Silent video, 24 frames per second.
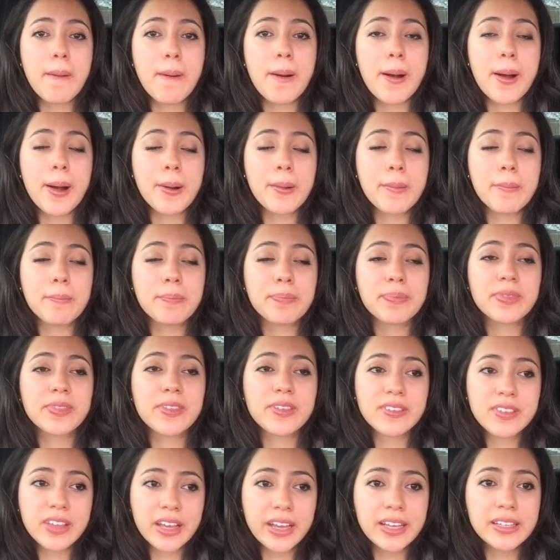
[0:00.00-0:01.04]

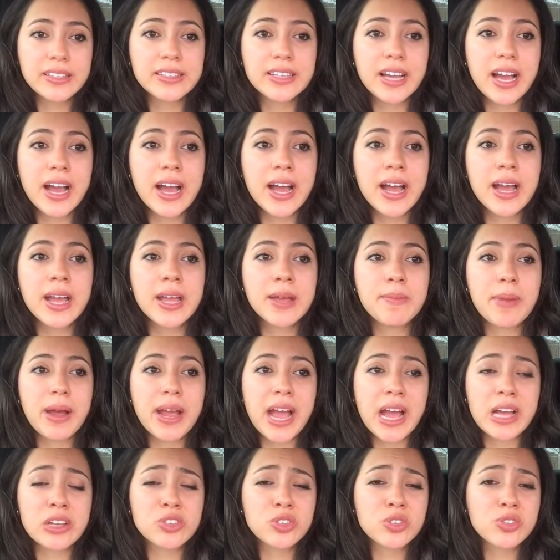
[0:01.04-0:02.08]
The second time I
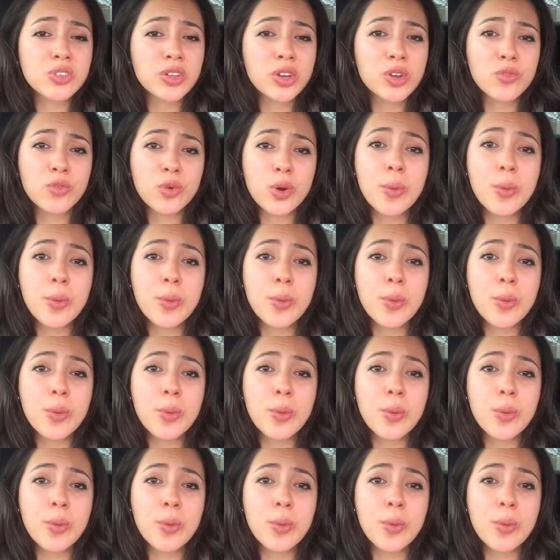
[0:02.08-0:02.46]
actually studied